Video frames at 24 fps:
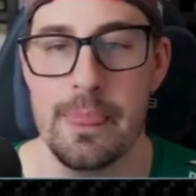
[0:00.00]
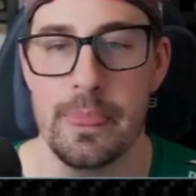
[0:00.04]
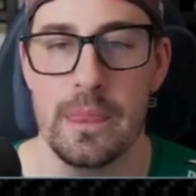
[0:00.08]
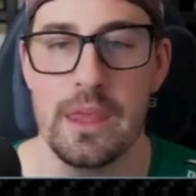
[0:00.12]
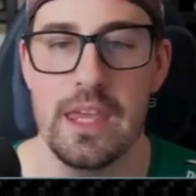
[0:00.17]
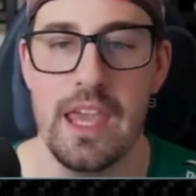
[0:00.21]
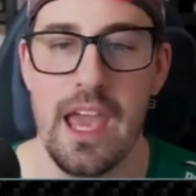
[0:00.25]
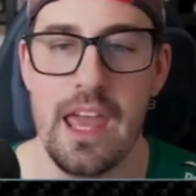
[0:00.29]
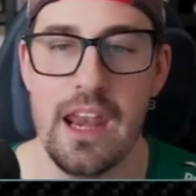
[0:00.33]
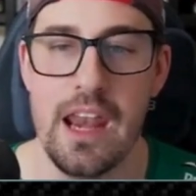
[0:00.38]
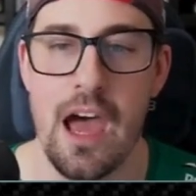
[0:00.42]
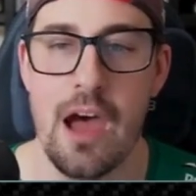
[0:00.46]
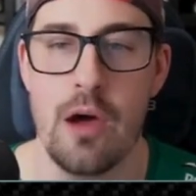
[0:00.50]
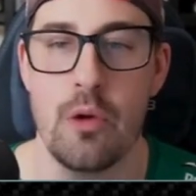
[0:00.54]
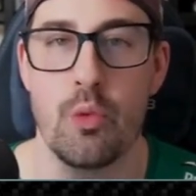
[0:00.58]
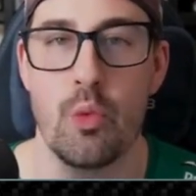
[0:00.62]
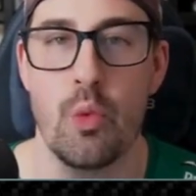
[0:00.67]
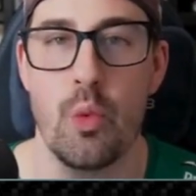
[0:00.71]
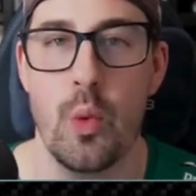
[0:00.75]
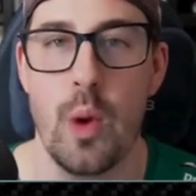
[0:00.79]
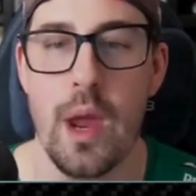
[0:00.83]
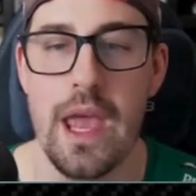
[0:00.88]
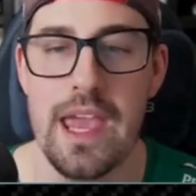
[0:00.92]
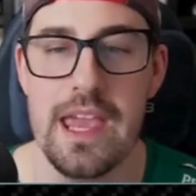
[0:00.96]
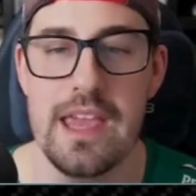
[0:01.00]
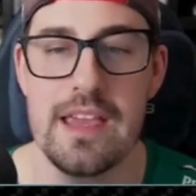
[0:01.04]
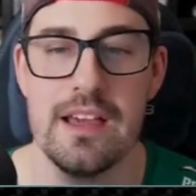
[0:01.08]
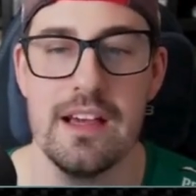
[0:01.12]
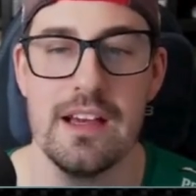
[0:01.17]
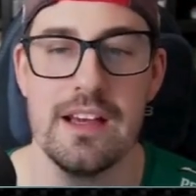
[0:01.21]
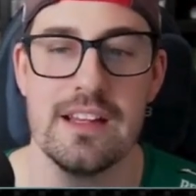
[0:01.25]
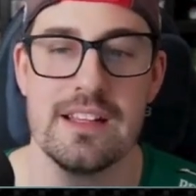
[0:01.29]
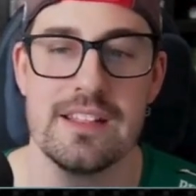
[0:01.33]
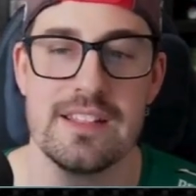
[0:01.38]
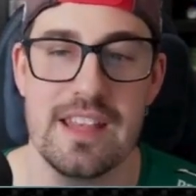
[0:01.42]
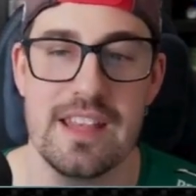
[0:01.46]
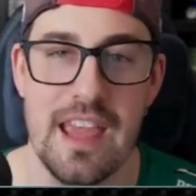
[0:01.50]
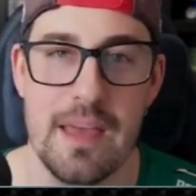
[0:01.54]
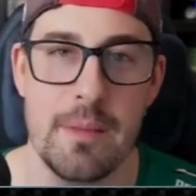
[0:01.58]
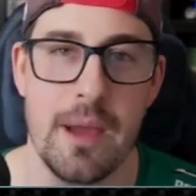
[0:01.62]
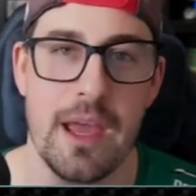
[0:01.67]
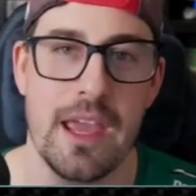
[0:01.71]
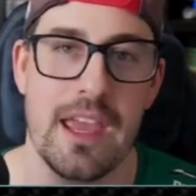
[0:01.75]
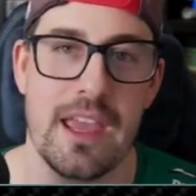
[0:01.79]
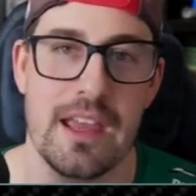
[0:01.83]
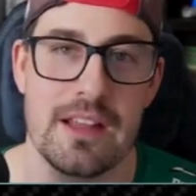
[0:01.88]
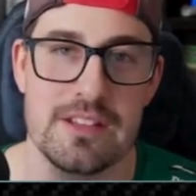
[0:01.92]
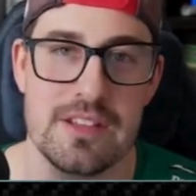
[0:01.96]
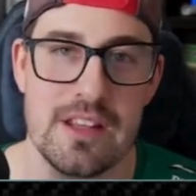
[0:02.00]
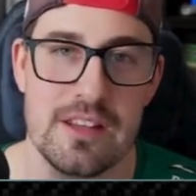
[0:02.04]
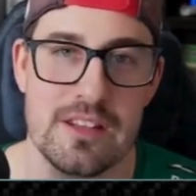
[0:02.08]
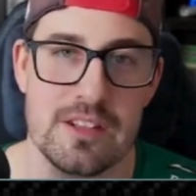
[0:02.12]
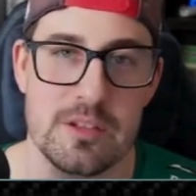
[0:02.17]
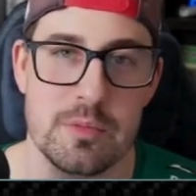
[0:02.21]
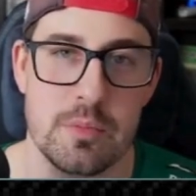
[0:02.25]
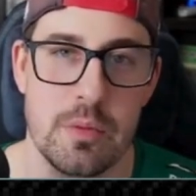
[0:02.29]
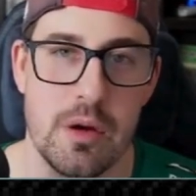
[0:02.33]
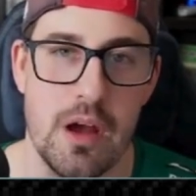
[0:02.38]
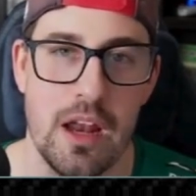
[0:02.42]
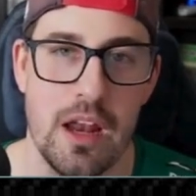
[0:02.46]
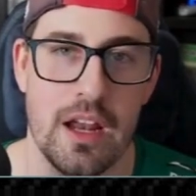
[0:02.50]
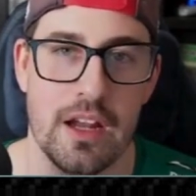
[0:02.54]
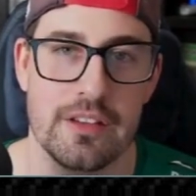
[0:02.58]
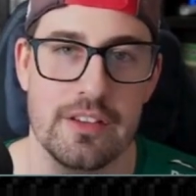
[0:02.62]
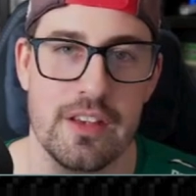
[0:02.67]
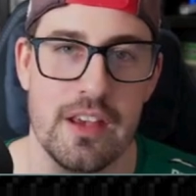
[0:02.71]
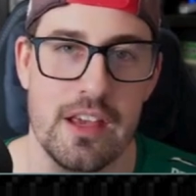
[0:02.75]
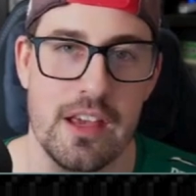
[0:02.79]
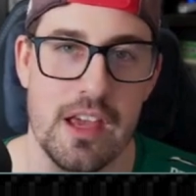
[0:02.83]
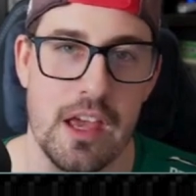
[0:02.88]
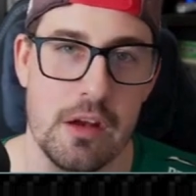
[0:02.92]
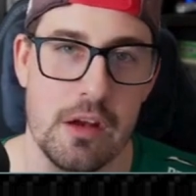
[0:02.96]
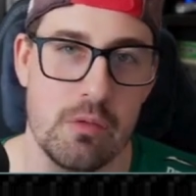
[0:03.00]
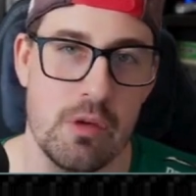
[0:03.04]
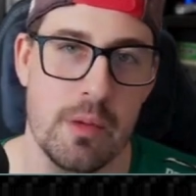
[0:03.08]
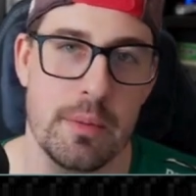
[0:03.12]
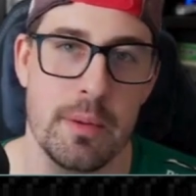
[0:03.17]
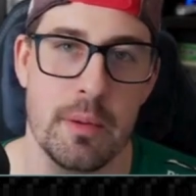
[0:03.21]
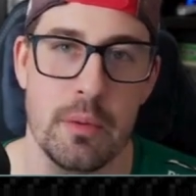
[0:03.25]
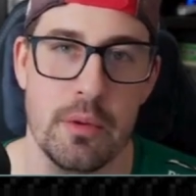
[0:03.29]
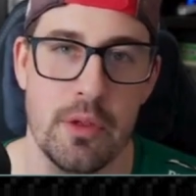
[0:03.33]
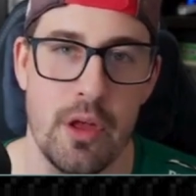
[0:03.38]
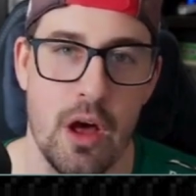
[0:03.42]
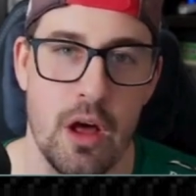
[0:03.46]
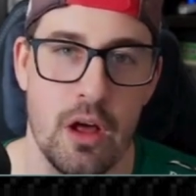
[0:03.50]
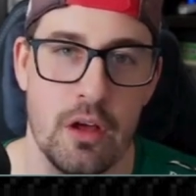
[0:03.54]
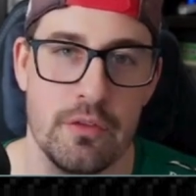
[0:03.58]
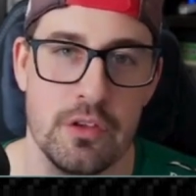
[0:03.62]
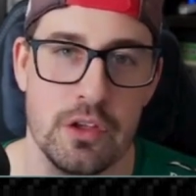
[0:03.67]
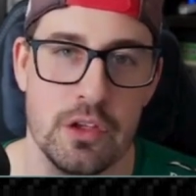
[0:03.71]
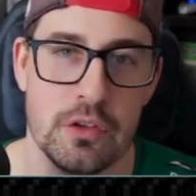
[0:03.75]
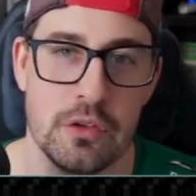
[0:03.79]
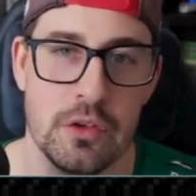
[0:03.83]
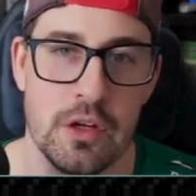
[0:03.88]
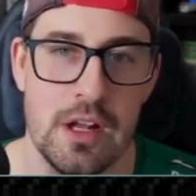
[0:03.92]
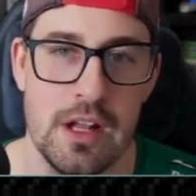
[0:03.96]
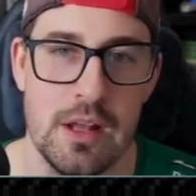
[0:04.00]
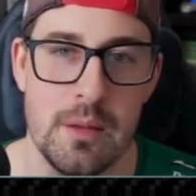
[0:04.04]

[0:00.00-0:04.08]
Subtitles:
Cannot wait to get my hands on this product and rip it with all of you.